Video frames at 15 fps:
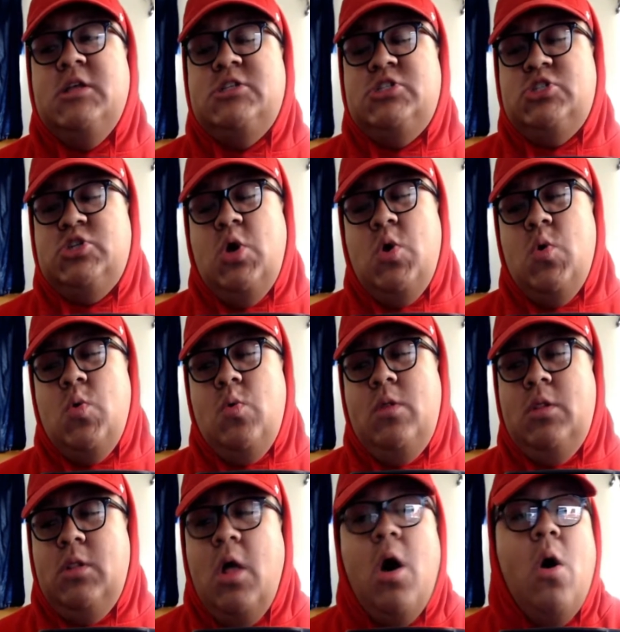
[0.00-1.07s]
It's so
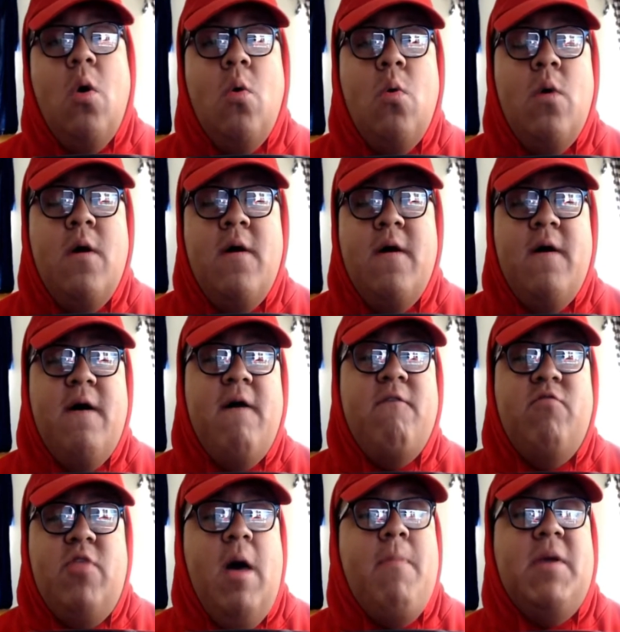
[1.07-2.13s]
low
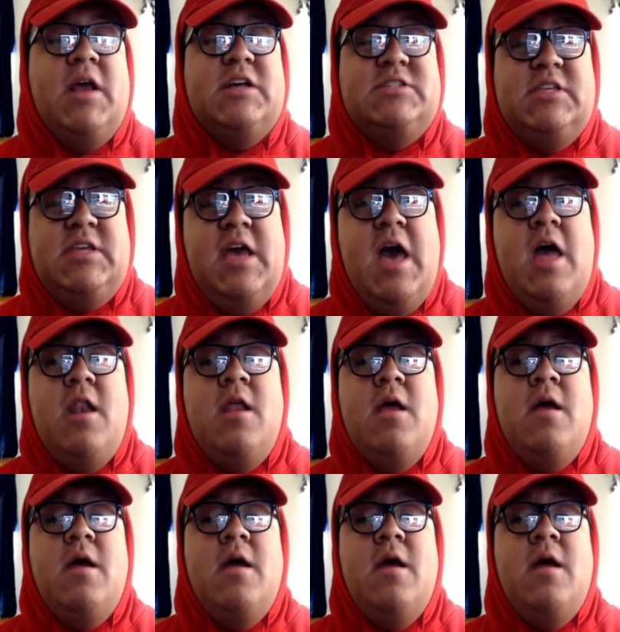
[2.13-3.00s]
of them because, again,